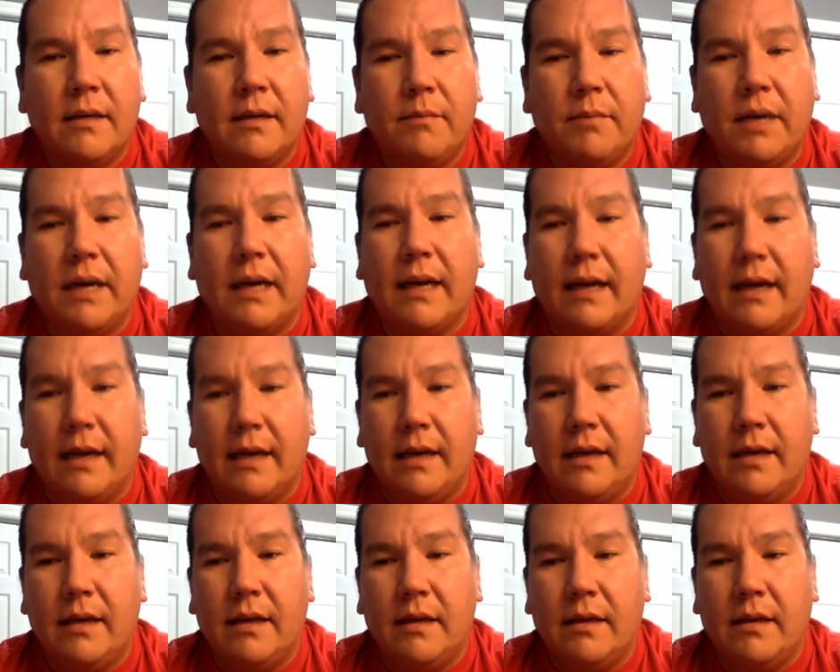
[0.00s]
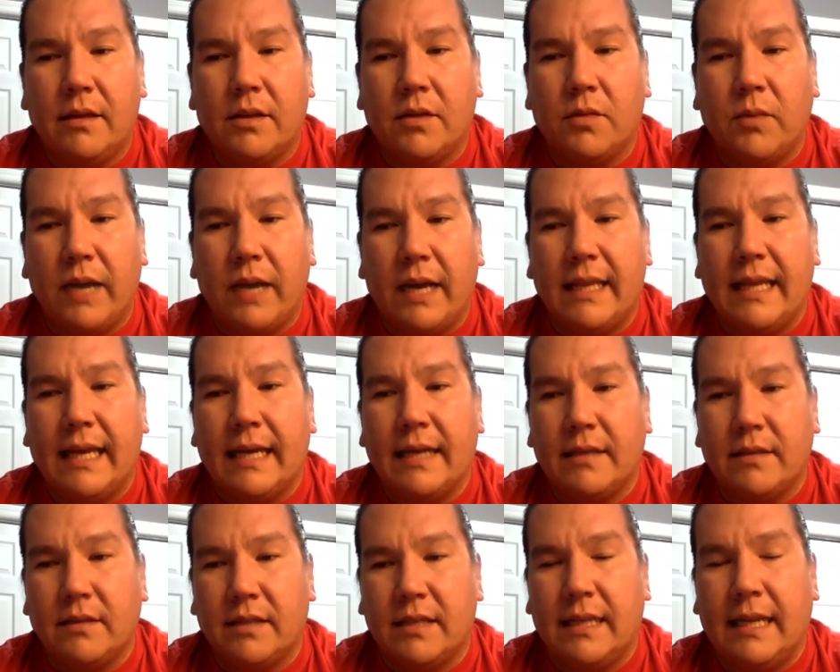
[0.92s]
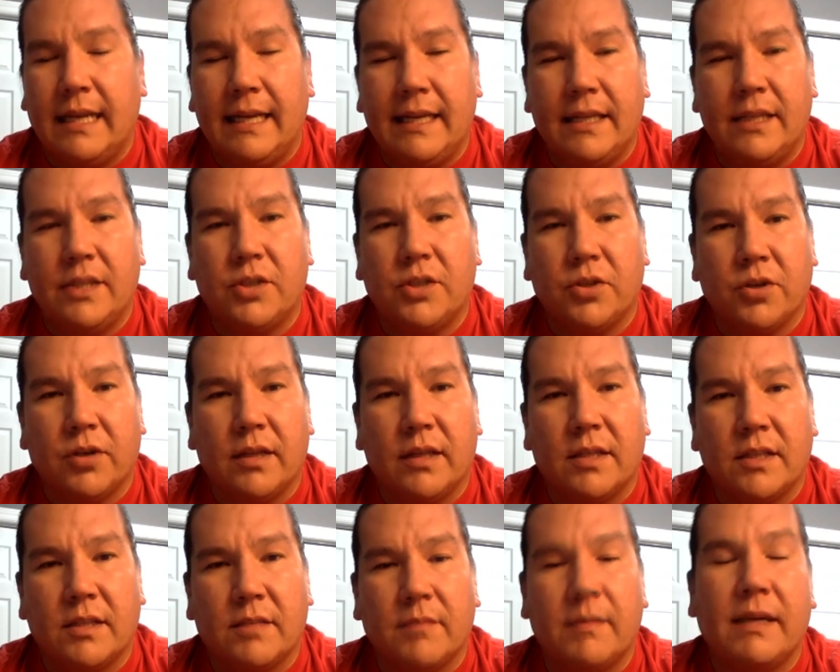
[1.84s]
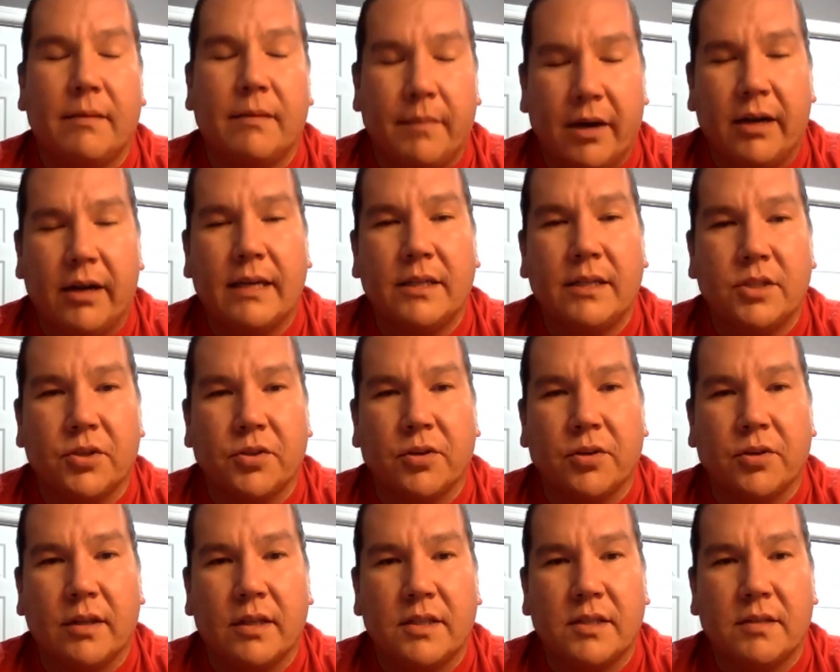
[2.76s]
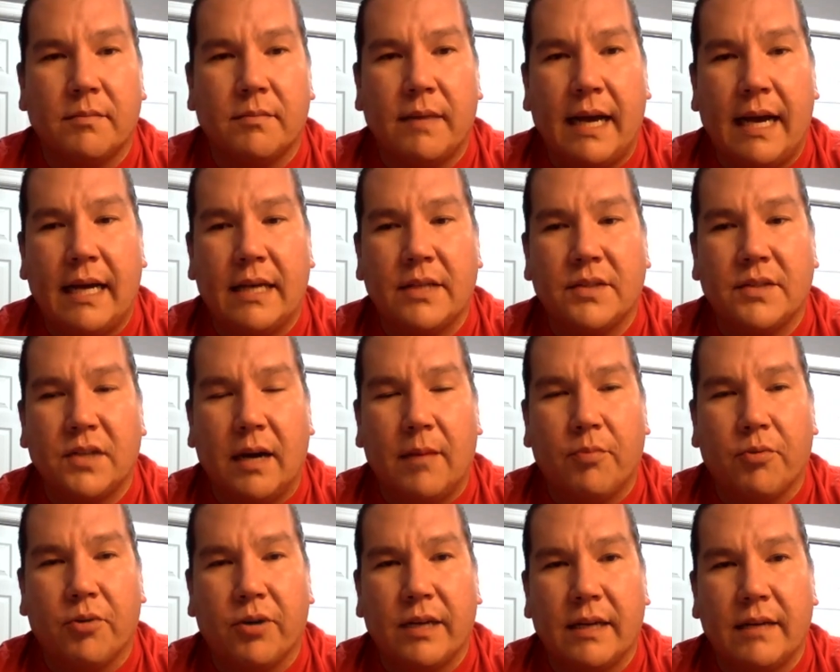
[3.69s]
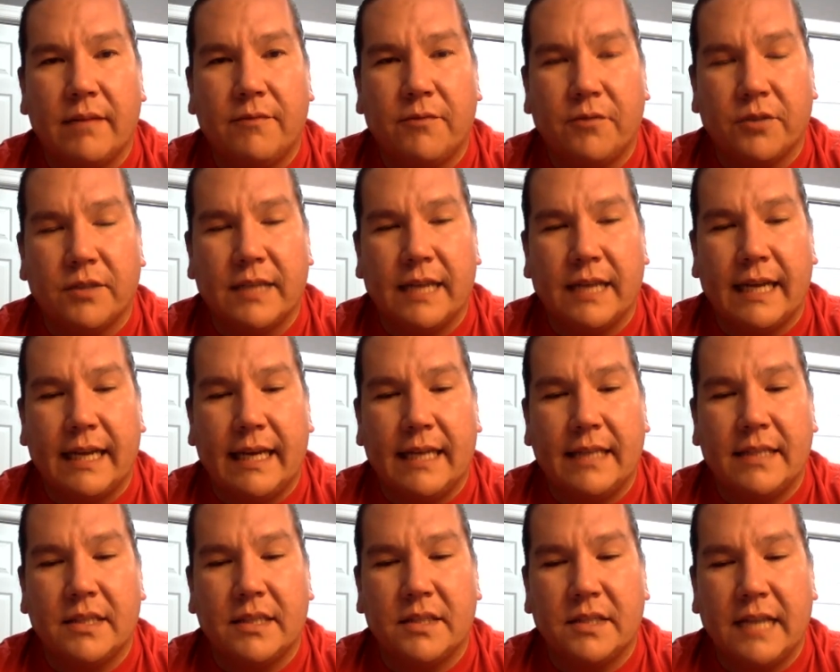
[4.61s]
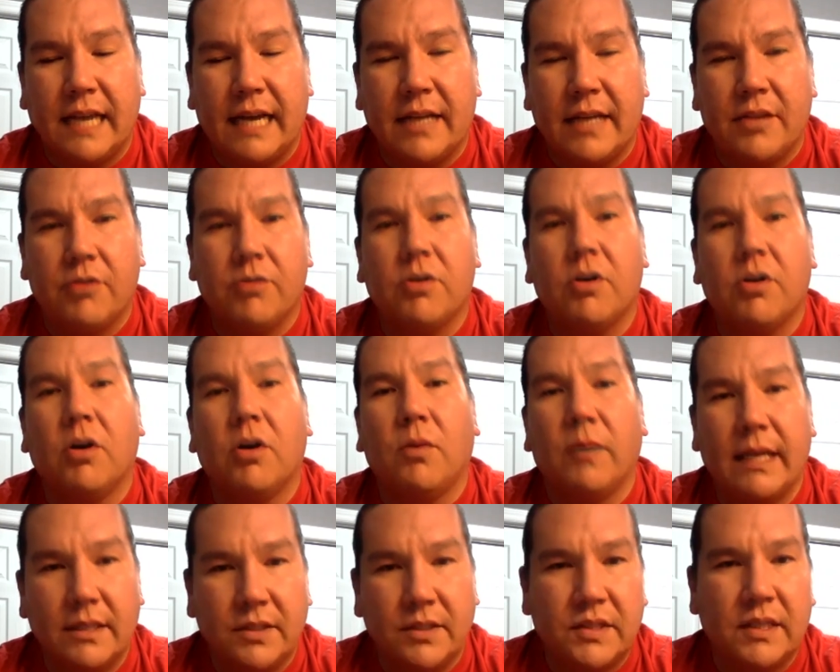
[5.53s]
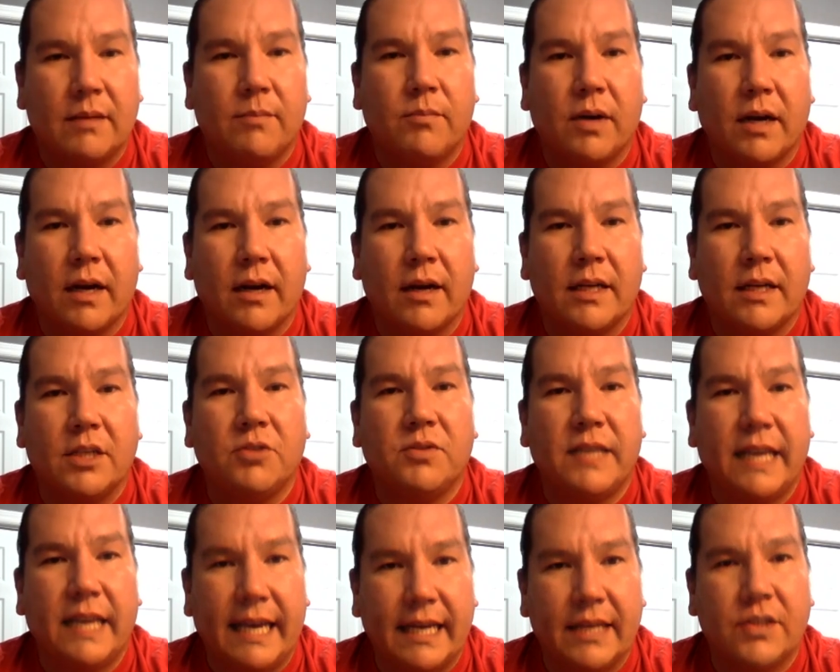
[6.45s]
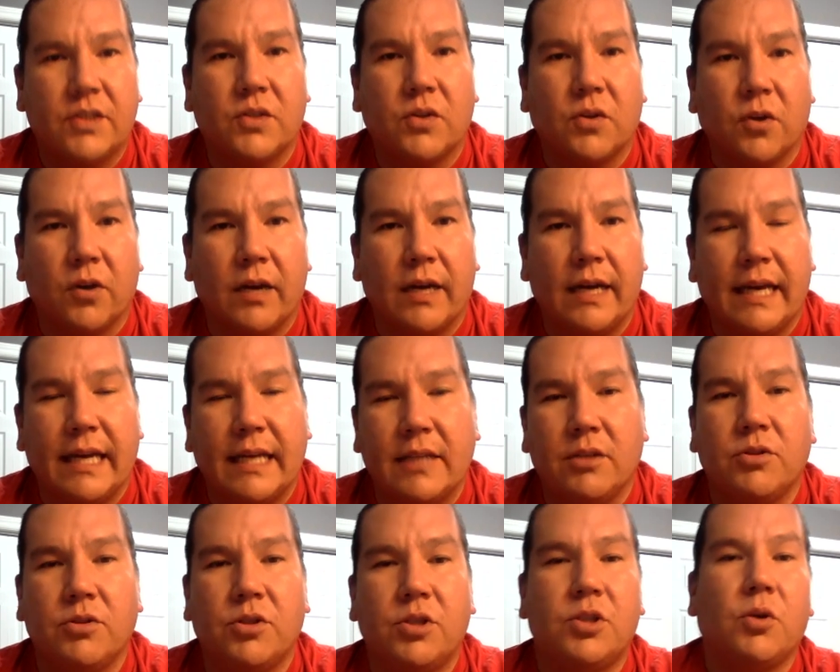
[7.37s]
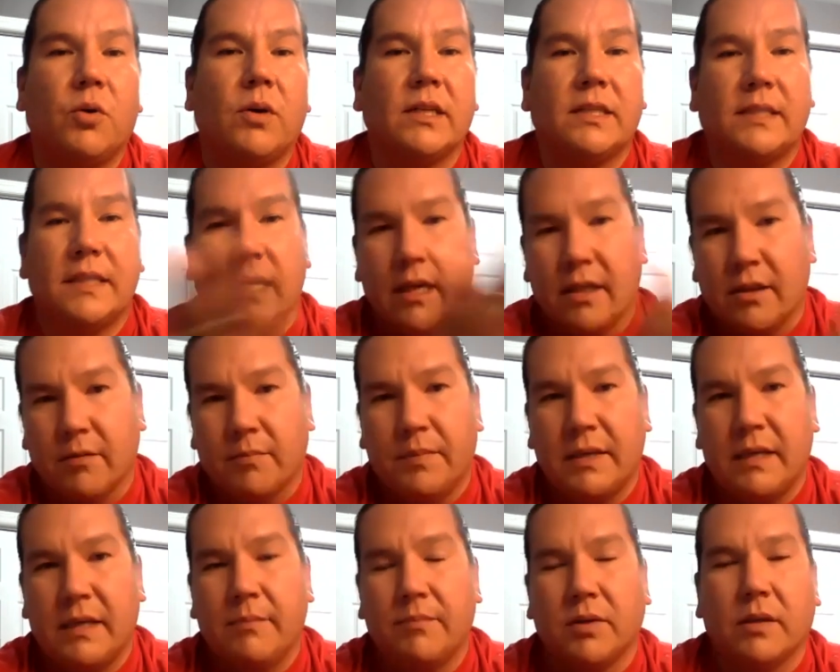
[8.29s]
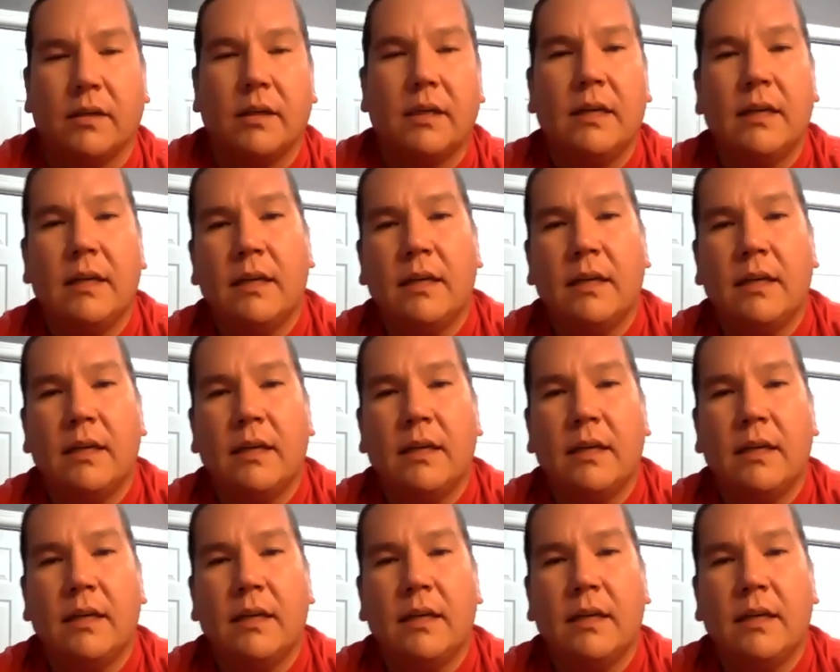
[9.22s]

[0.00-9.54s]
But the way that Canadian journalism and American journalism has operated for decades is that you go in somewhere and you take a story and you show it to other people.